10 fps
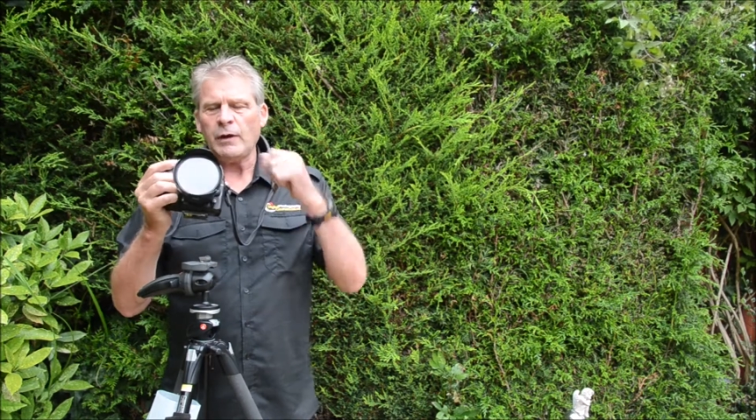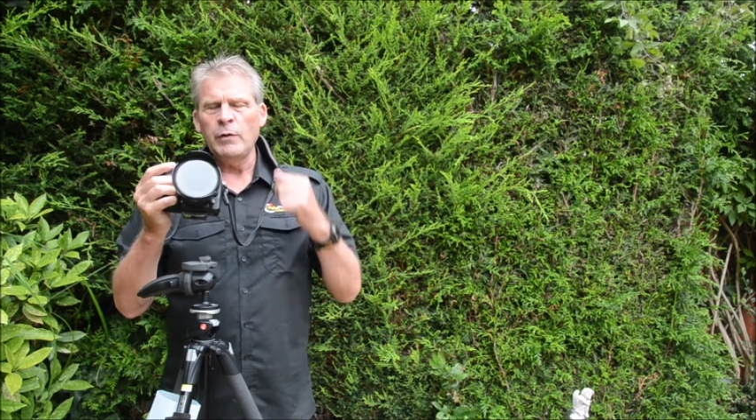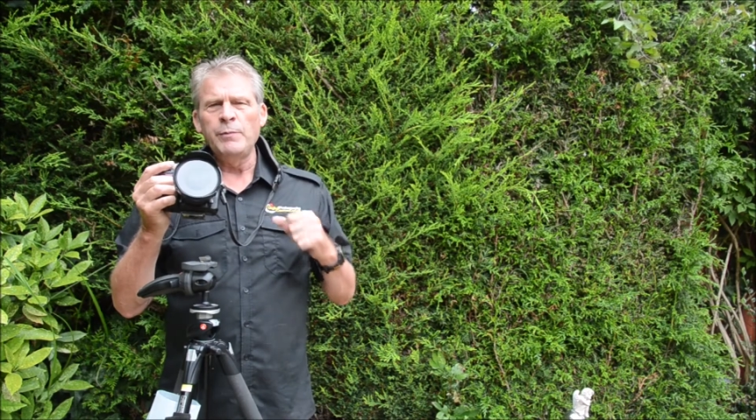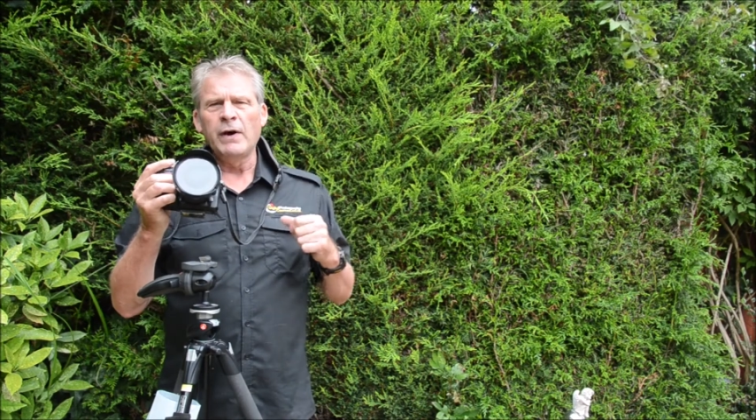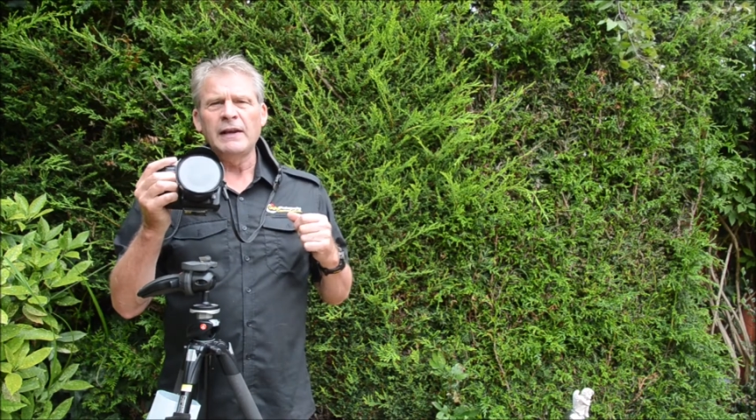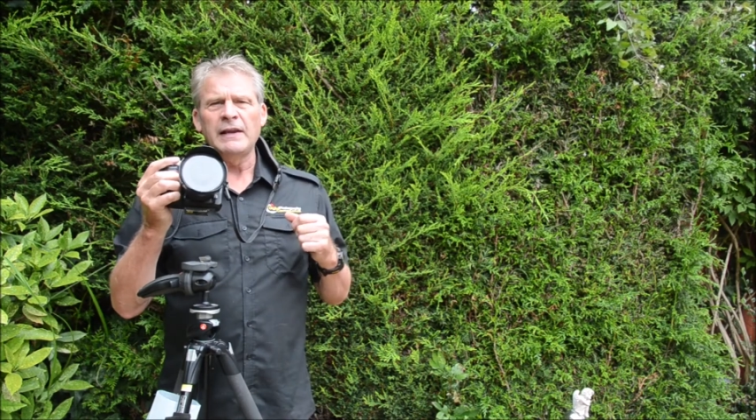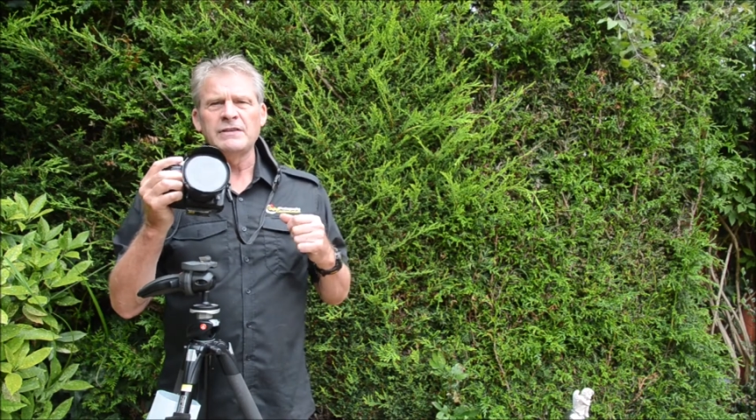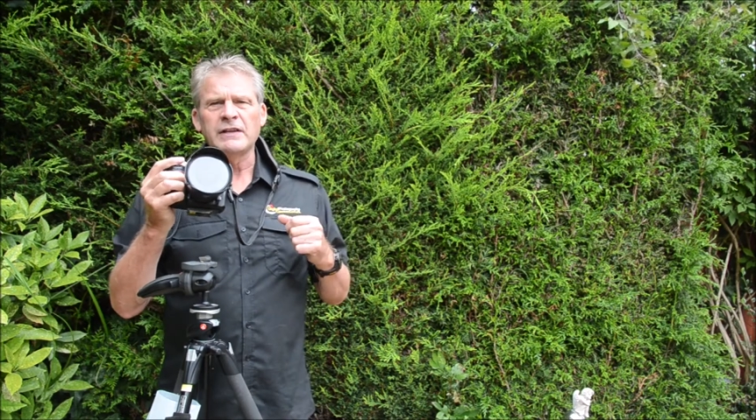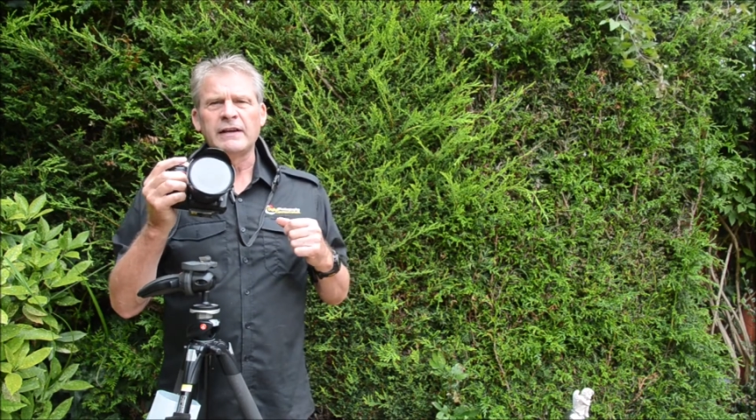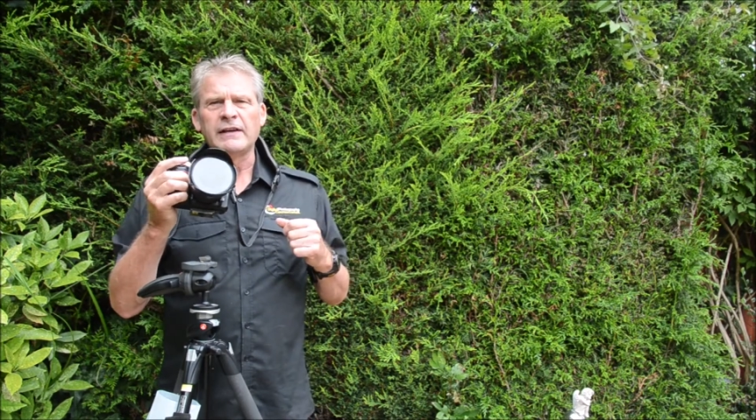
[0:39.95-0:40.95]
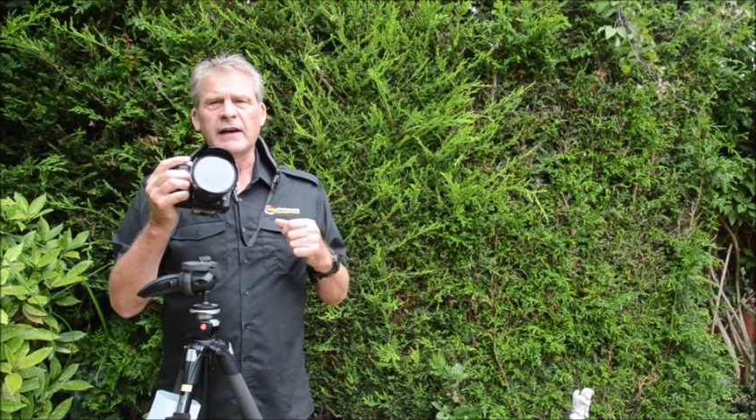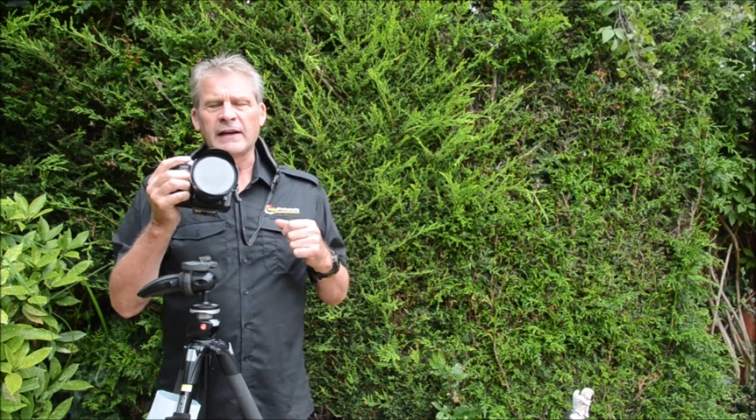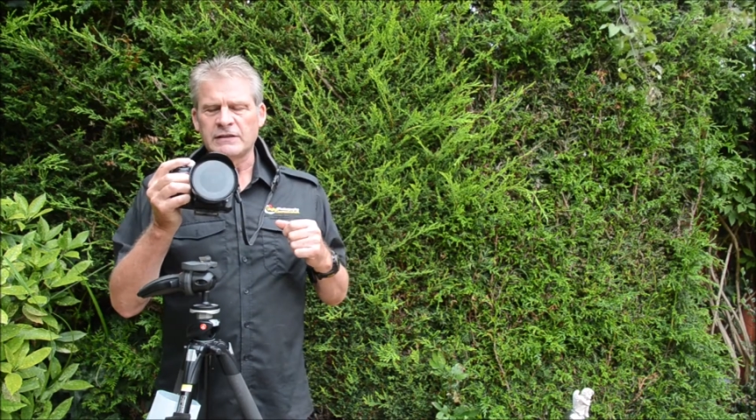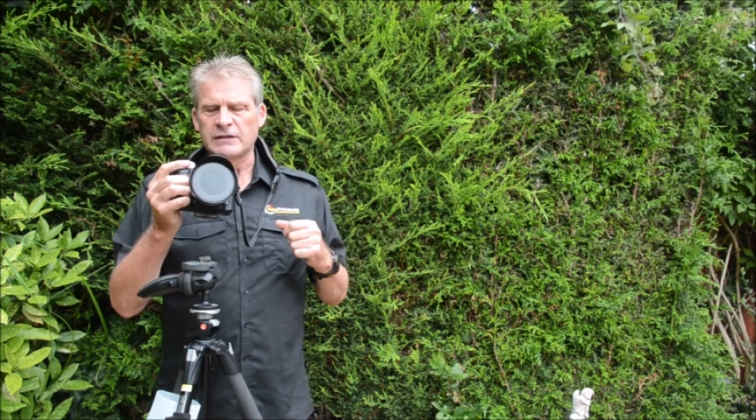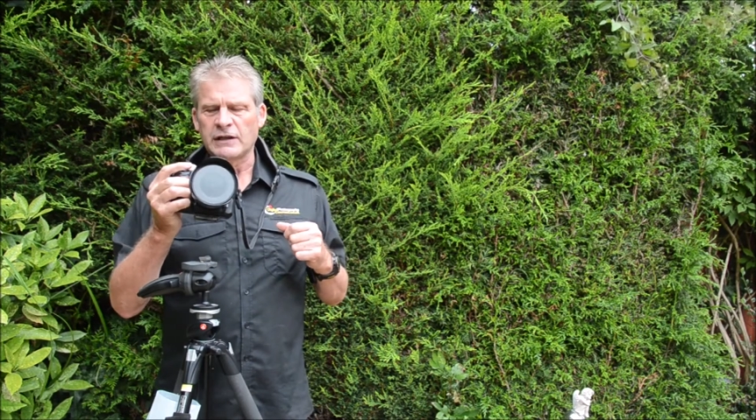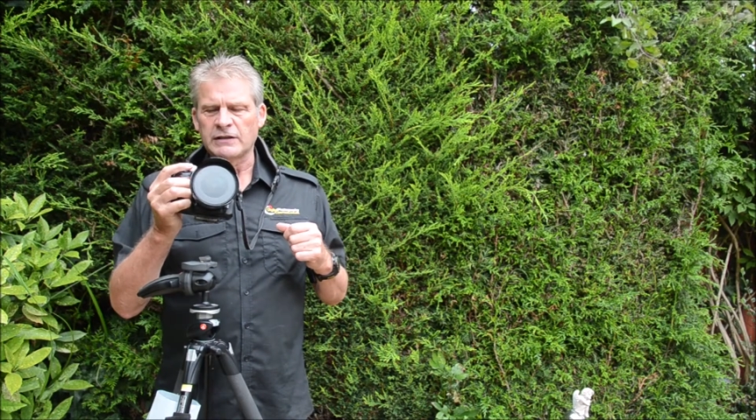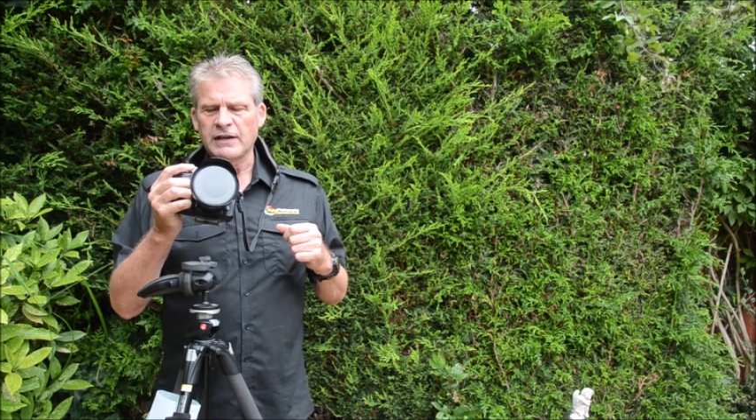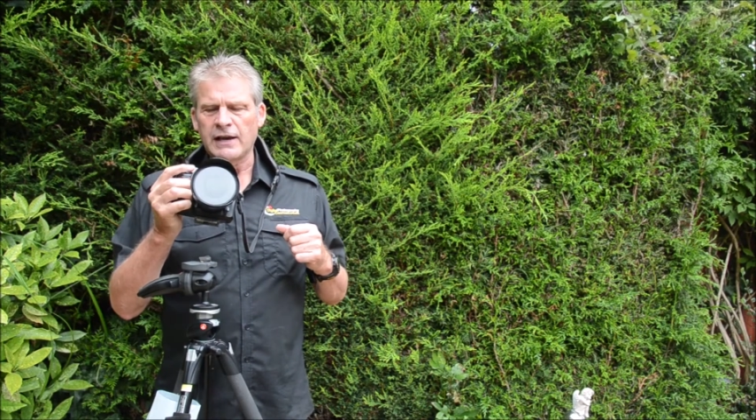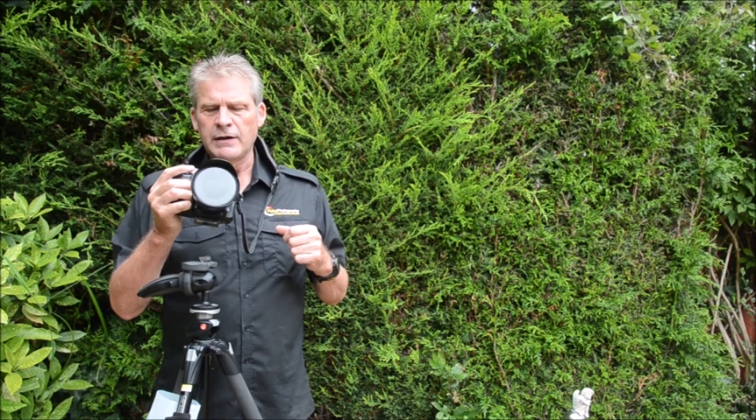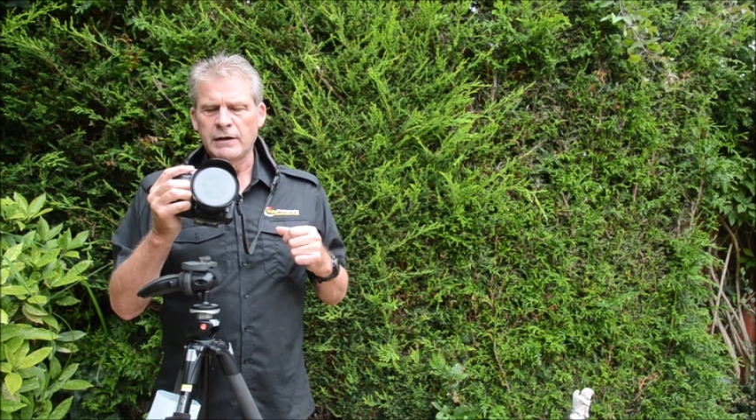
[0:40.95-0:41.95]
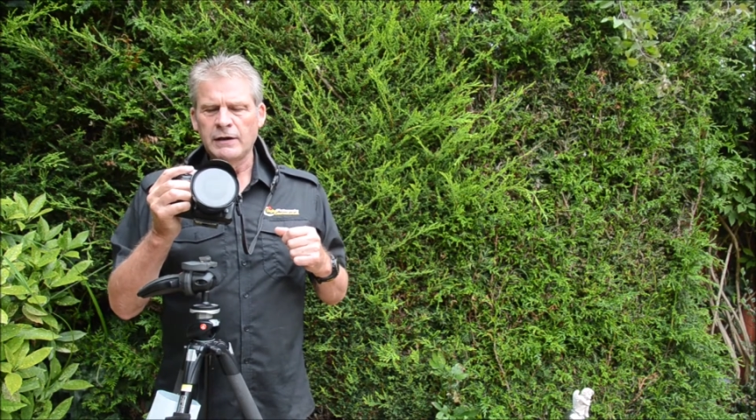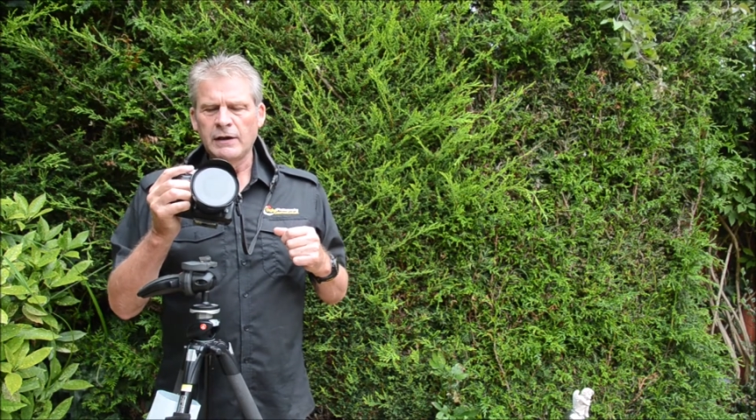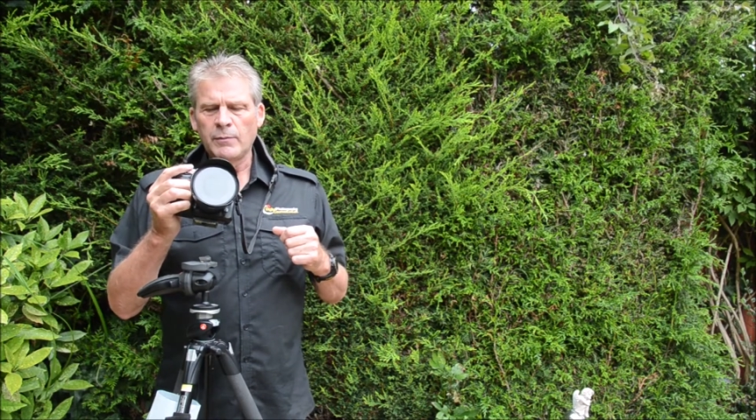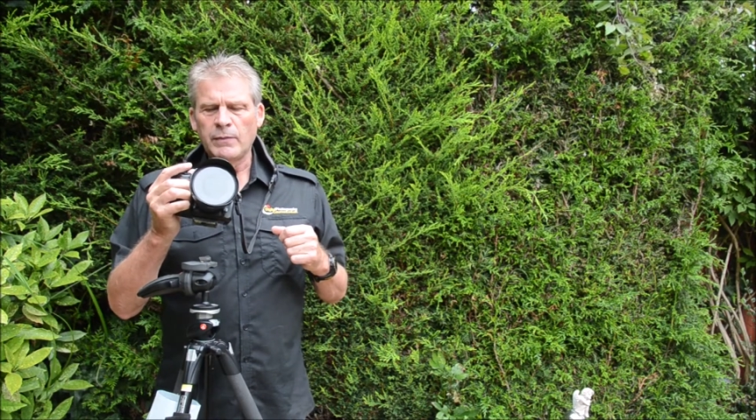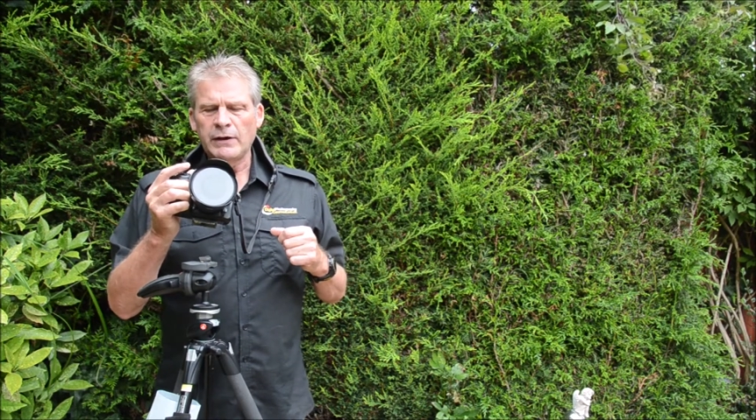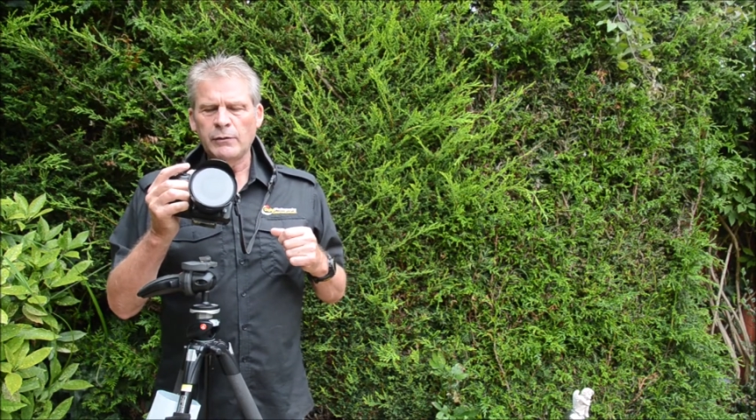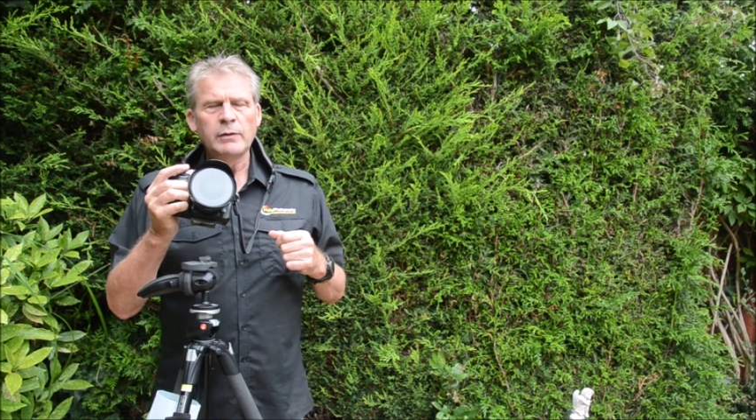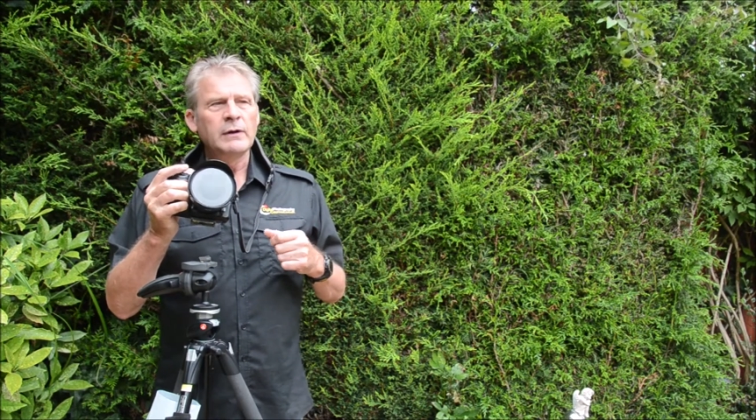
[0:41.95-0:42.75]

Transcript: my lens here at 10mm,